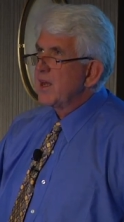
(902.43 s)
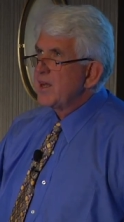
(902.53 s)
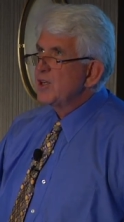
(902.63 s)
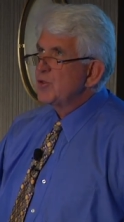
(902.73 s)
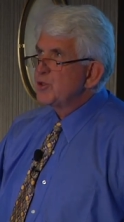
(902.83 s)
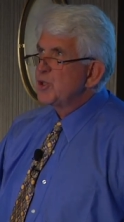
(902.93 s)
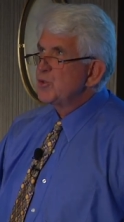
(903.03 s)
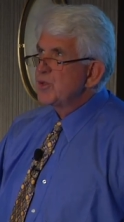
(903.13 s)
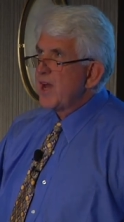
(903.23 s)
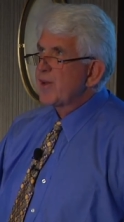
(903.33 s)

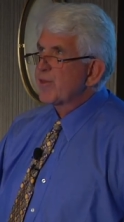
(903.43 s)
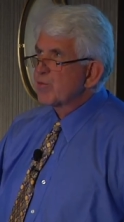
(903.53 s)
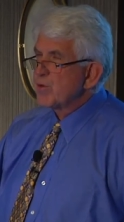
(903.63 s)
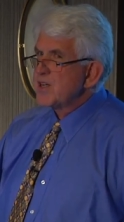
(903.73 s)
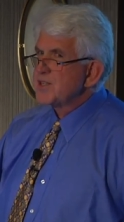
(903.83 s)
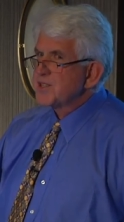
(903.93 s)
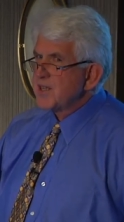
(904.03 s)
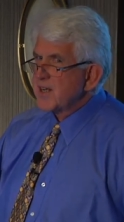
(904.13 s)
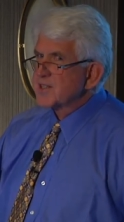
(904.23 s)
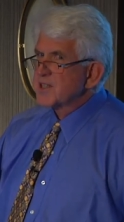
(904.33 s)
802.3
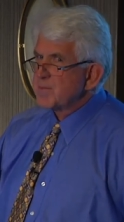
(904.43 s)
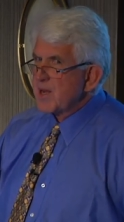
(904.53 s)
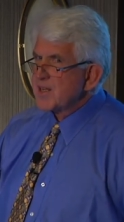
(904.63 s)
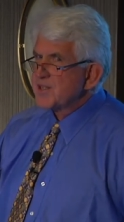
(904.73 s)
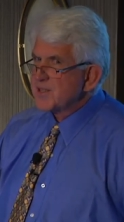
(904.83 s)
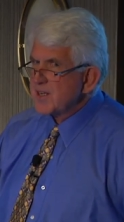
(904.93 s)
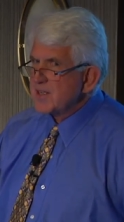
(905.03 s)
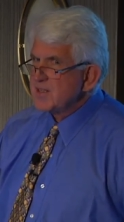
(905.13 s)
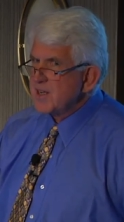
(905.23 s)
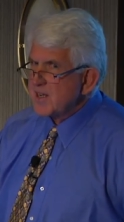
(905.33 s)
CSMA
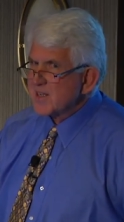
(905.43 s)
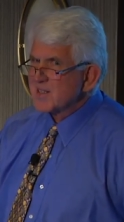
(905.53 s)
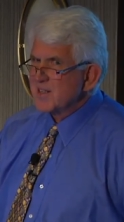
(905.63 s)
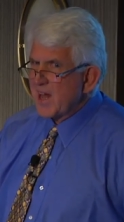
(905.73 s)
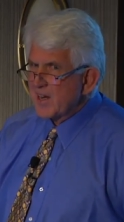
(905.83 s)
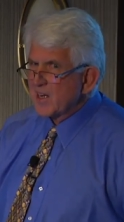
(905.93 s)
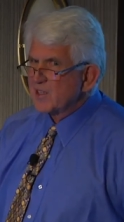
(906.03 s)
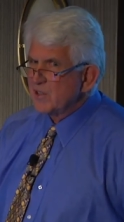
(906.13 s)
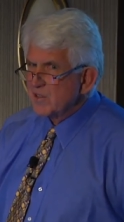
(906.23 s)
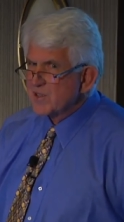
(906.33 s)
CD is not a
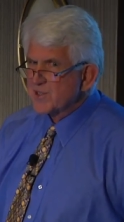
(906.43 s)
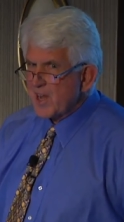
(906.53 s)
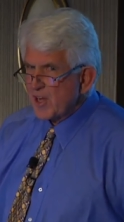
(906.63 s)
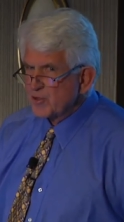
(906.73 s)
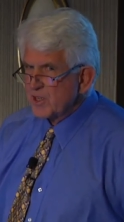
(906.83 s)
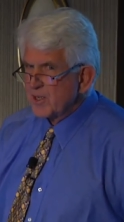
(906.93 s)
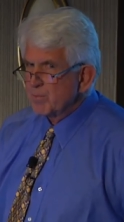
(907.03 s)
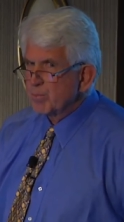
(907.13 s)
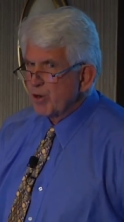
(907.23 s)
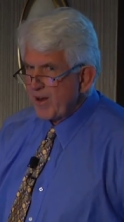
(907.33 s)
good
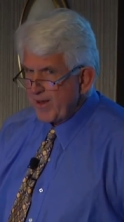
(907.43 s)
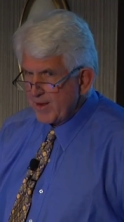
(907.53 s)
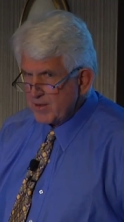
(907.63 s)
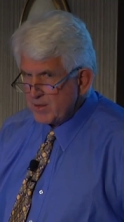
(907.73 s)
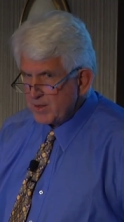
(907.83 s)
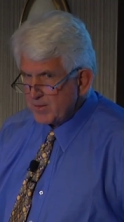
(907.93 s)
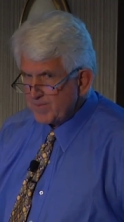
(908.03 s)
sounding brand.